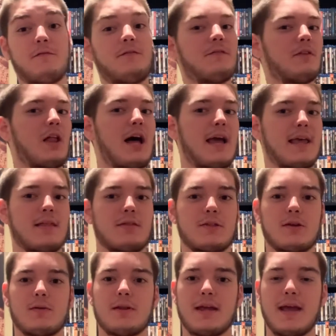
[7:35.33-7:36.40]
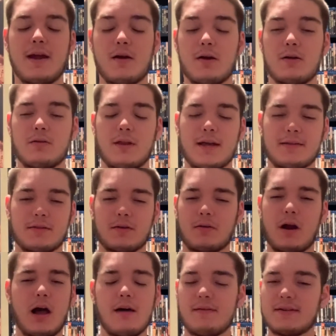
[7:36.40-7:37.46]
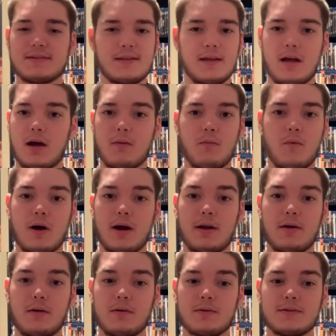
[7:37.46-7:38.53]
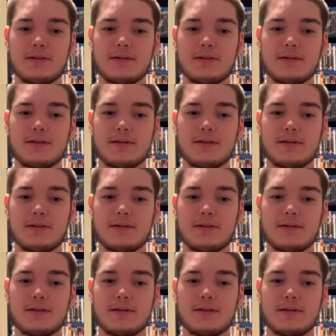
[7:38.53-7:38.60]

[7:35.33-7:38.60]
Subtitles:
flying through the air, like, they're obviously on wires.